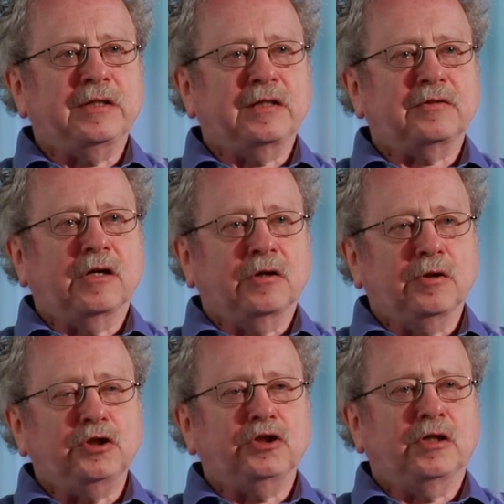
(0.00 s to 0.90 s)
and that's a
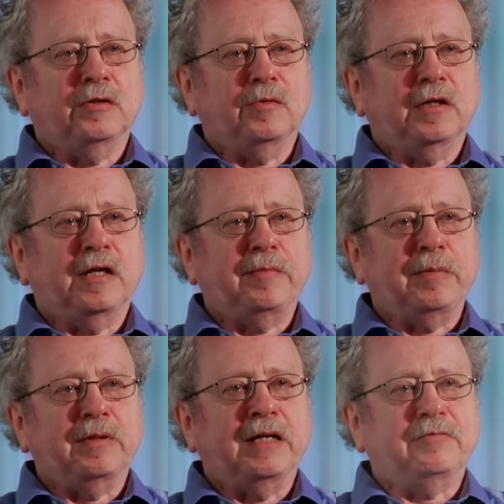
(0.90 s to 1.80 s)
good chunk of what a lot of
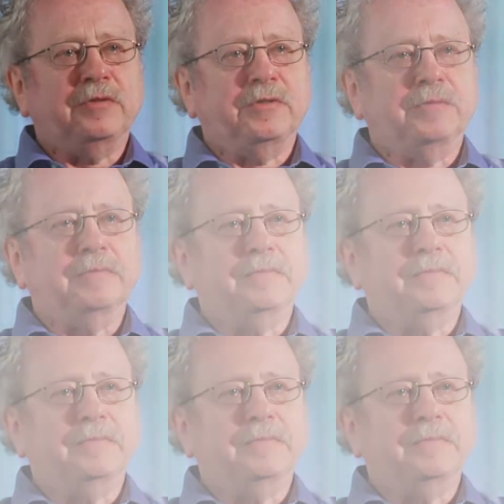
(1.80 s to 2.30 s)
people have to do.